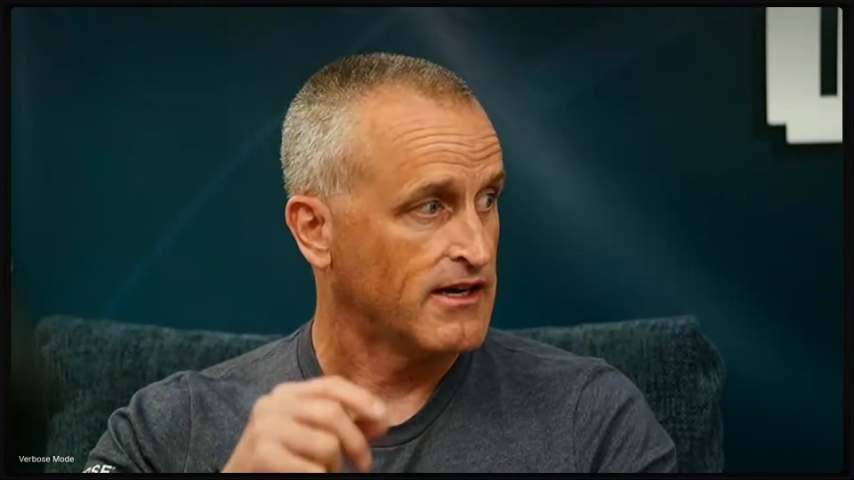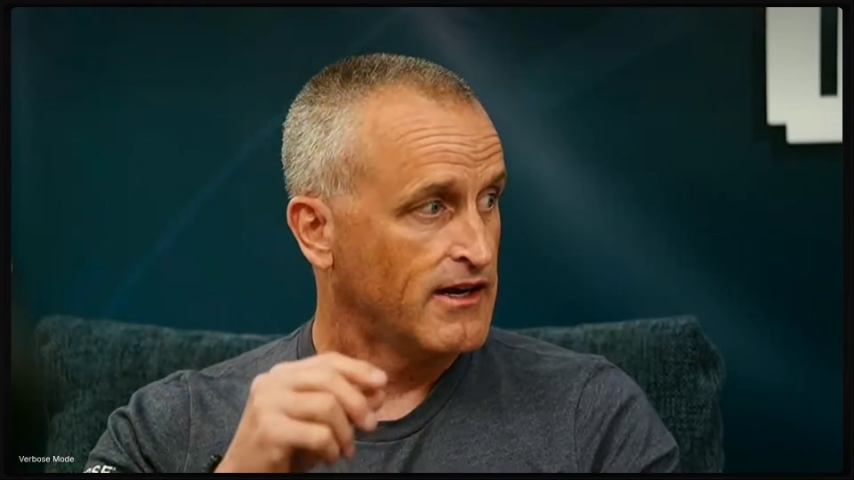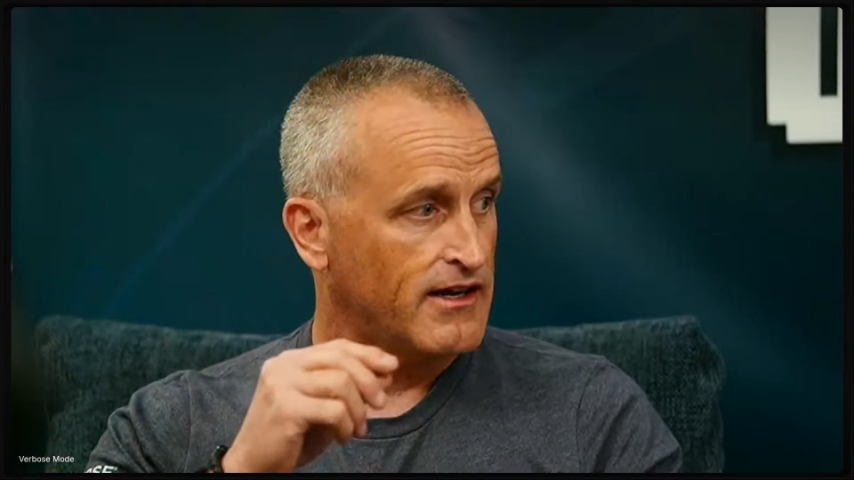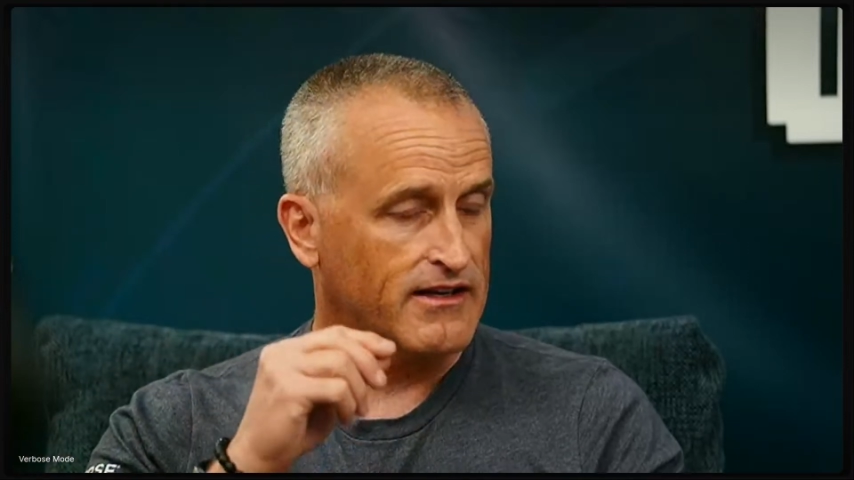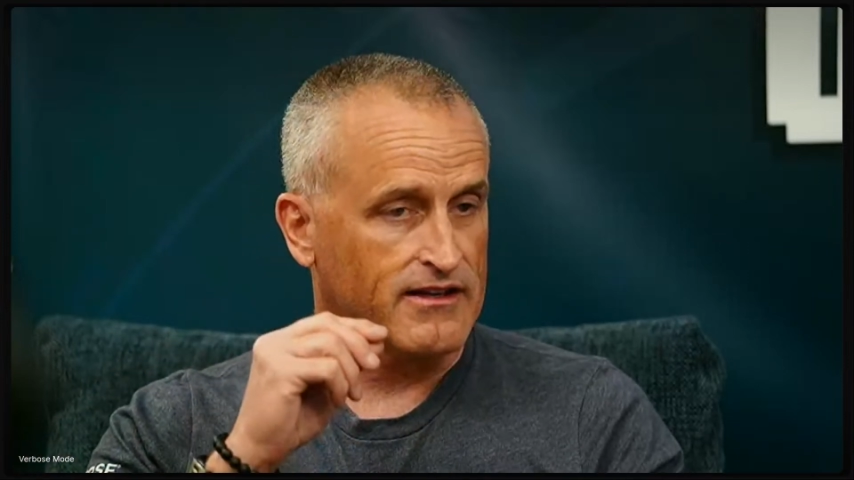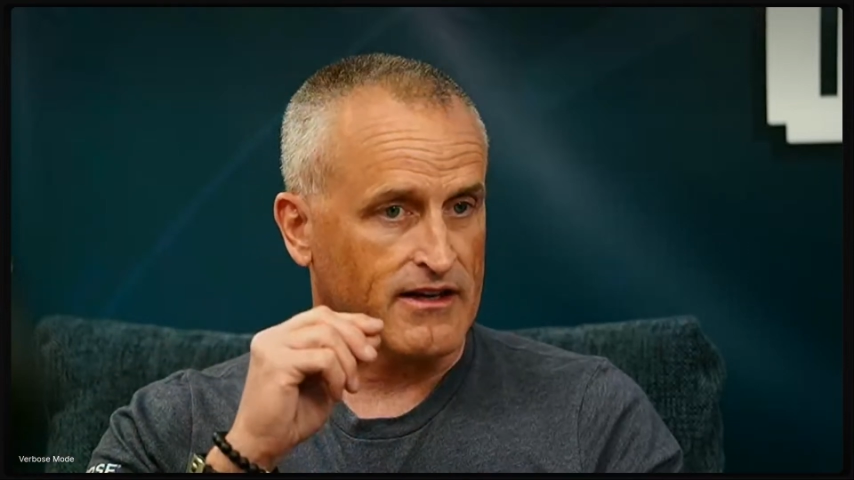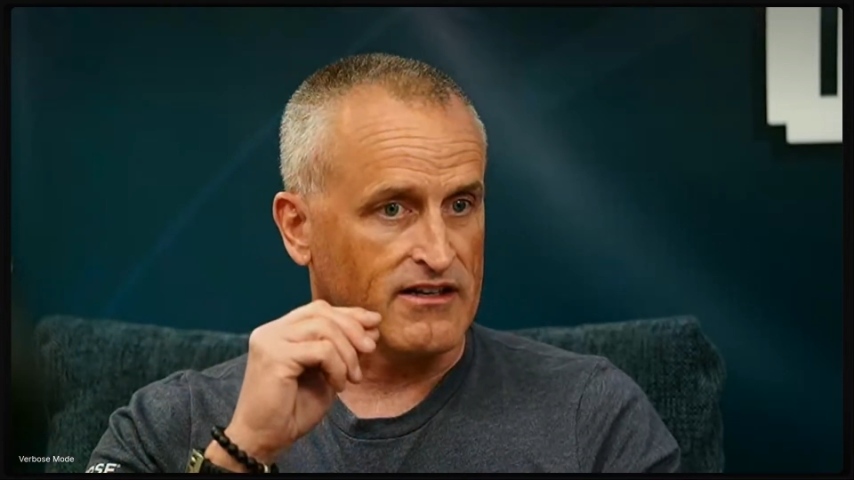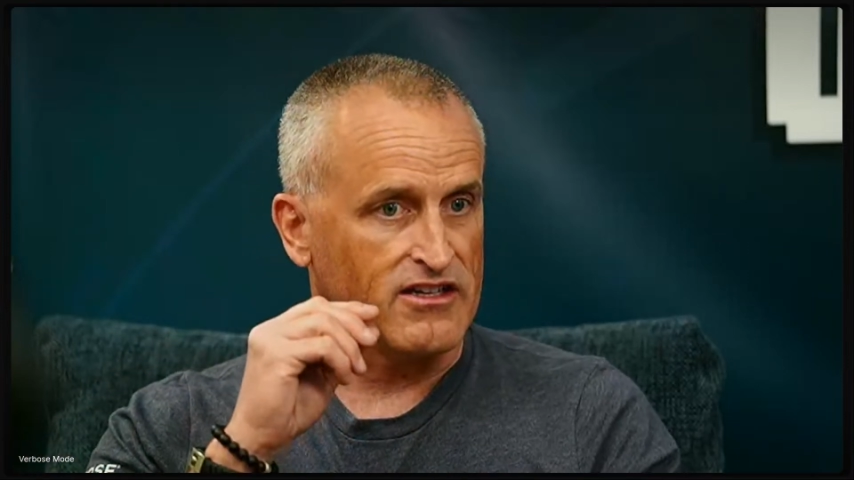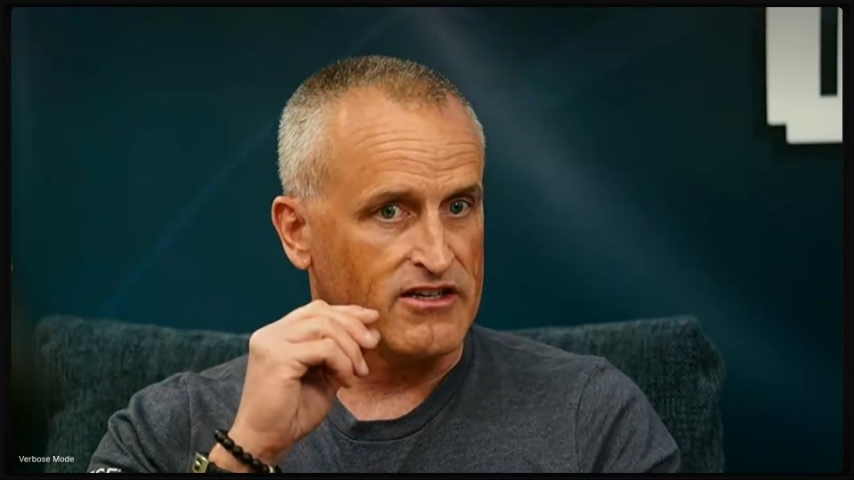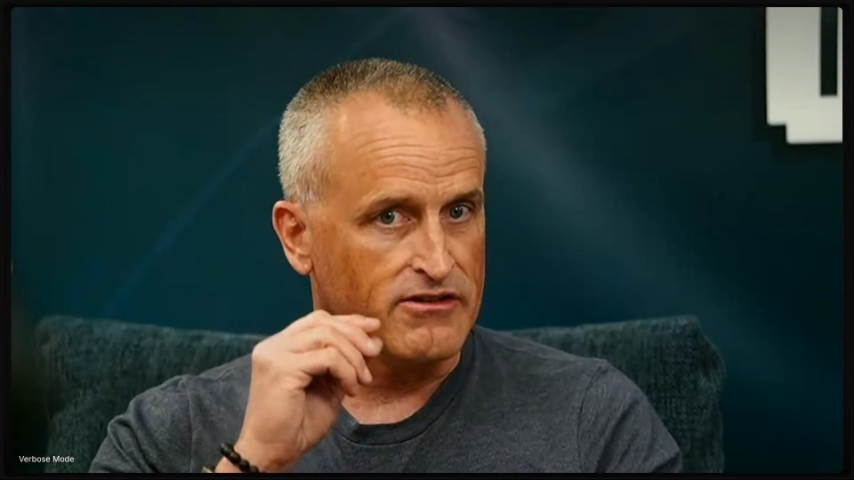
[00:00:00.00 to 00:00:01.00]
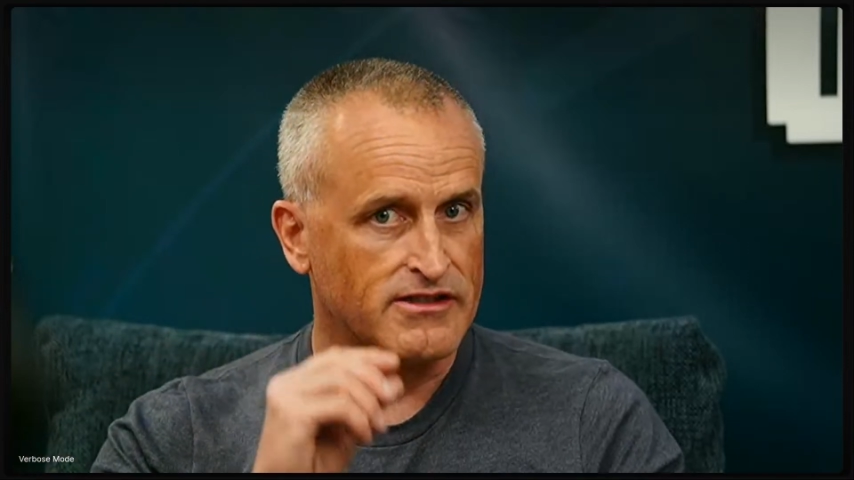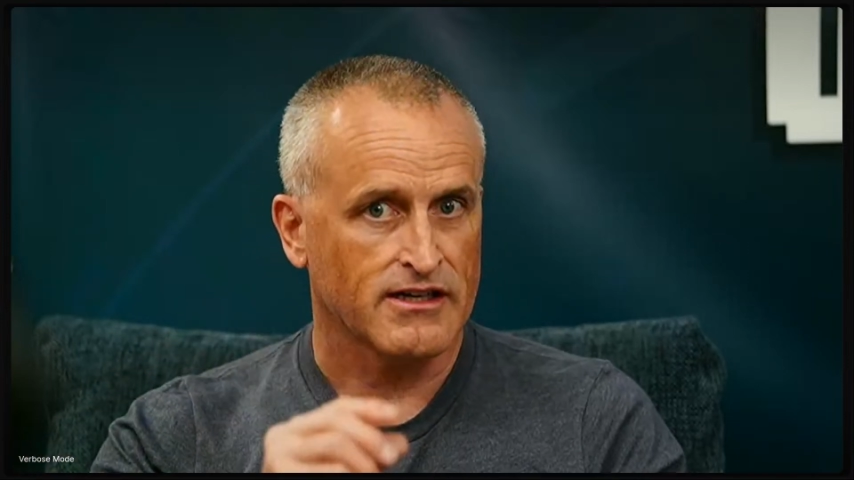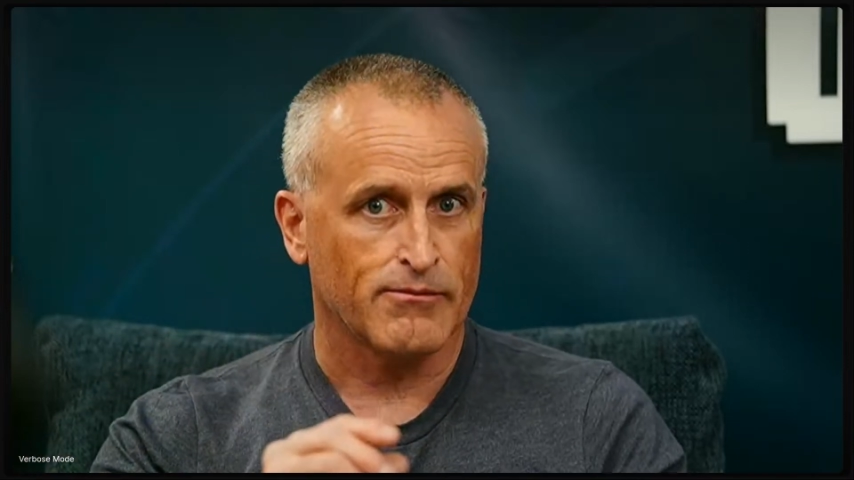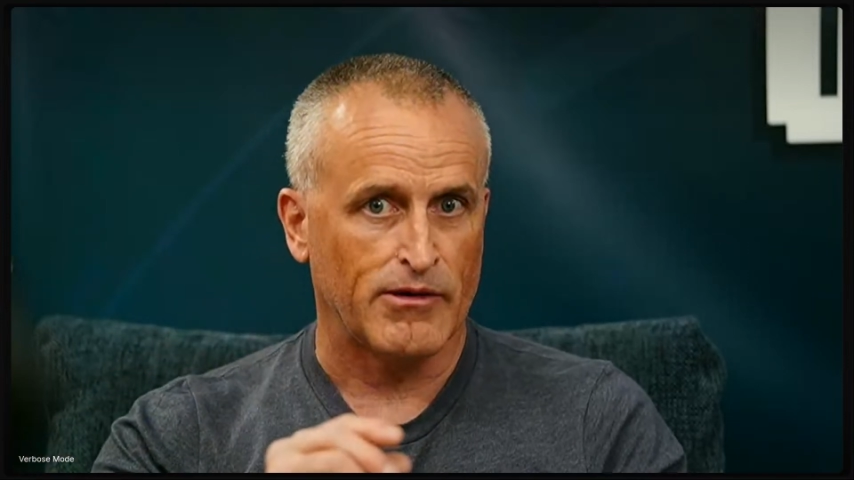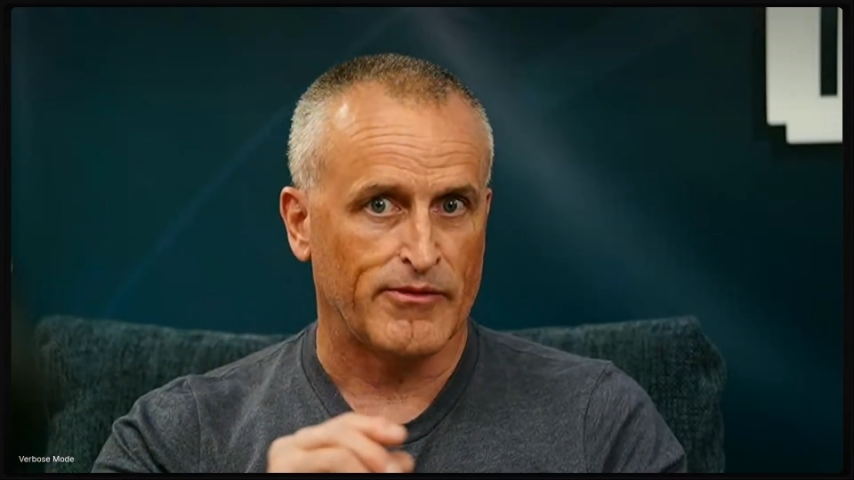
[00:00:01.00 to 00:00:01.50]
It can use an
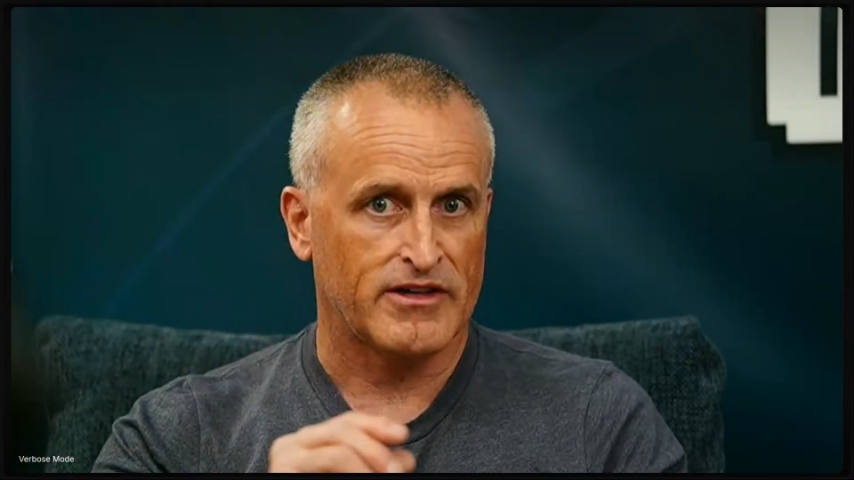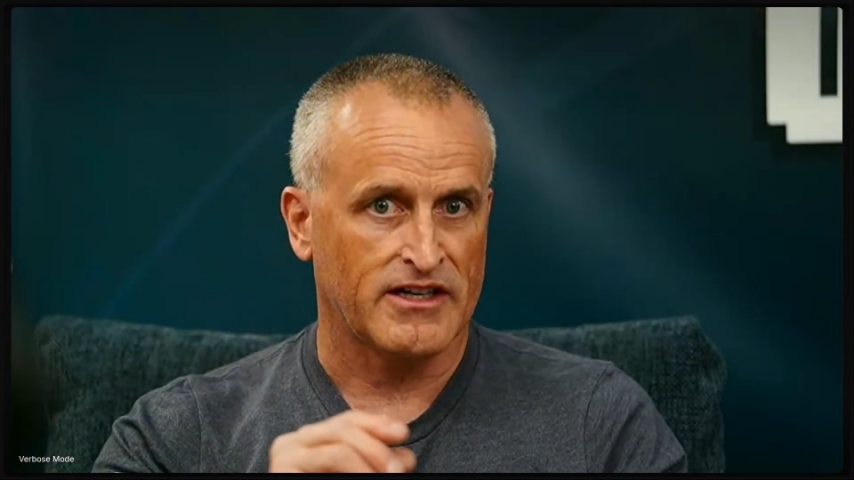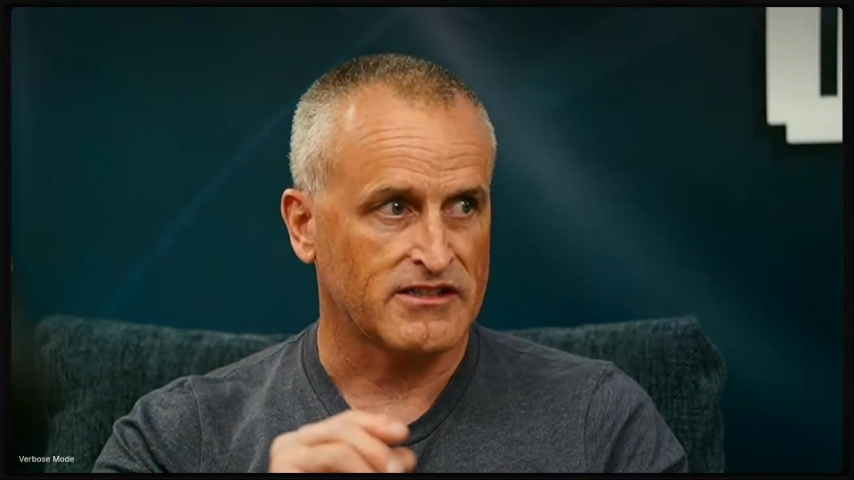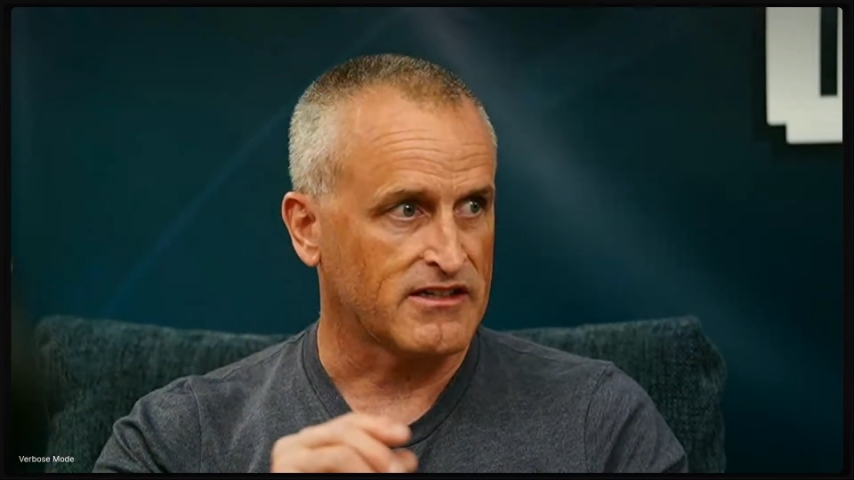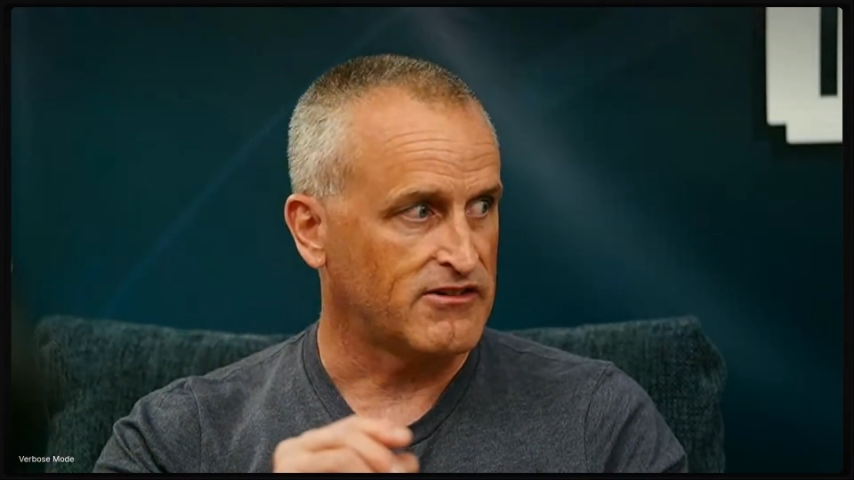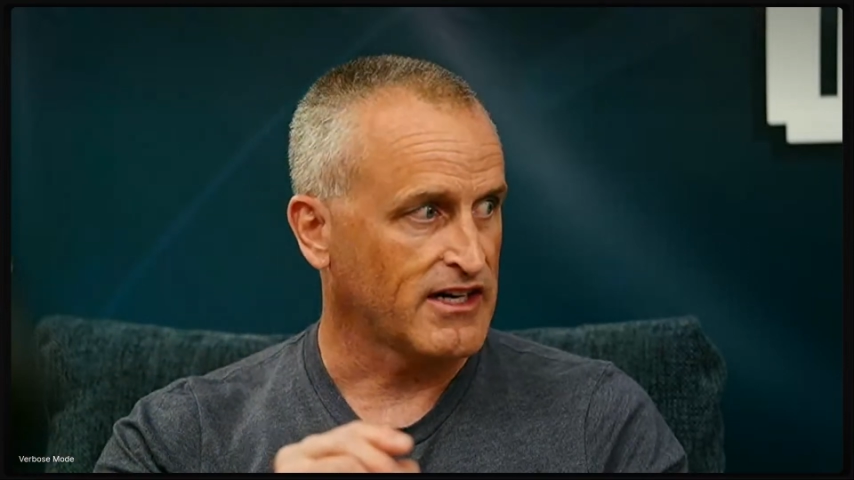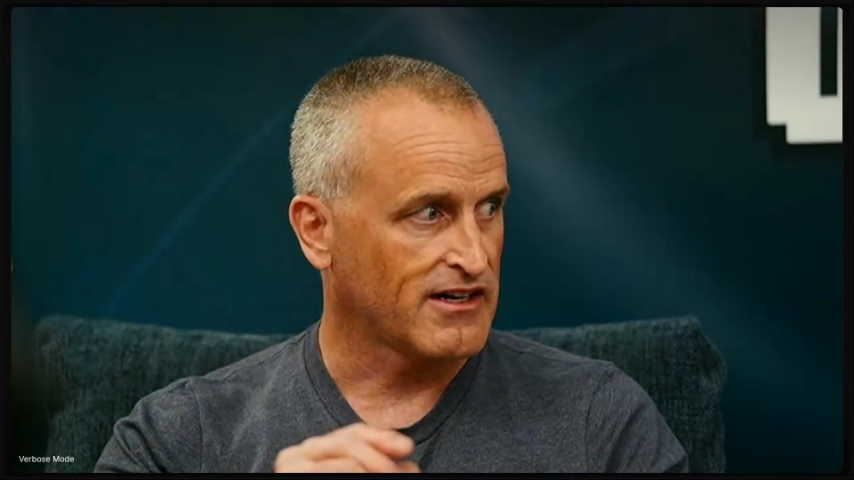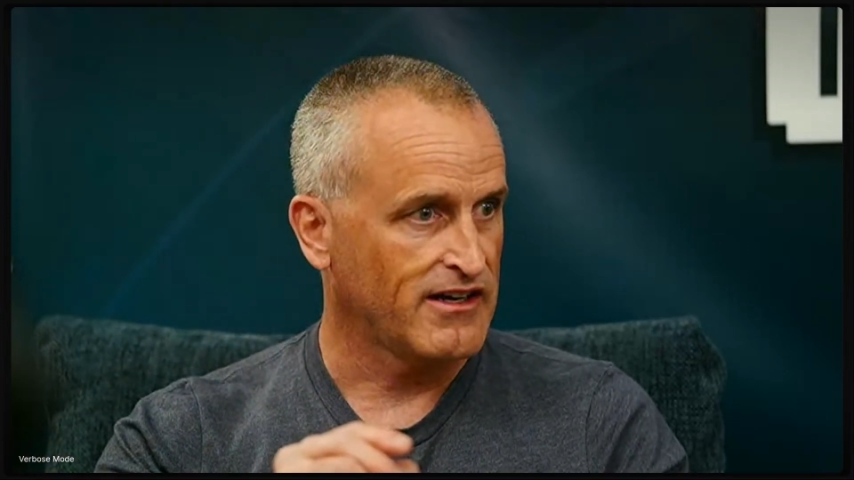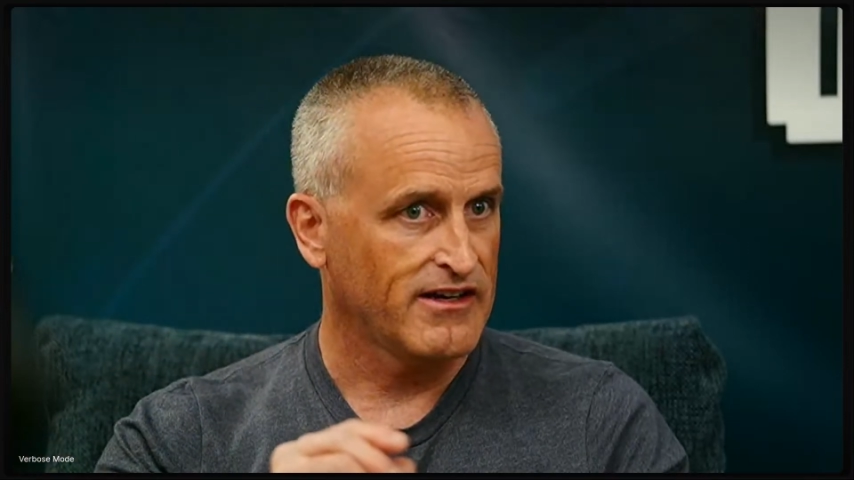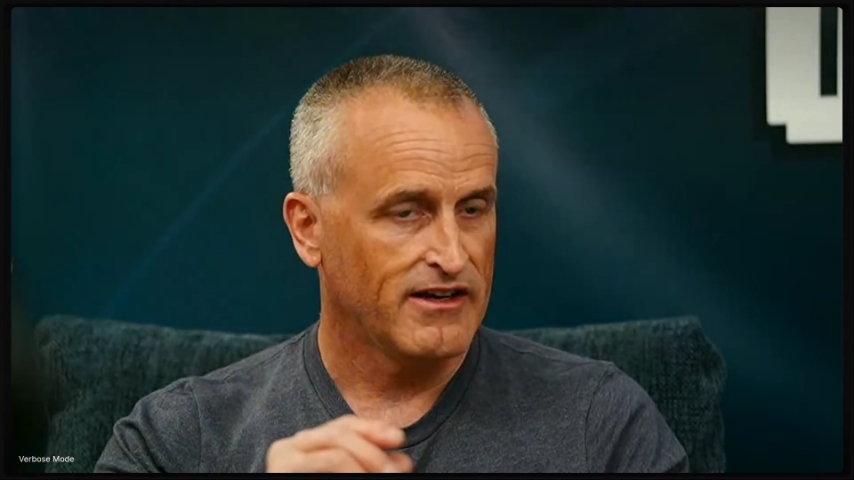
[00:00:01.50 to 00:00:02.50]
implementation directly,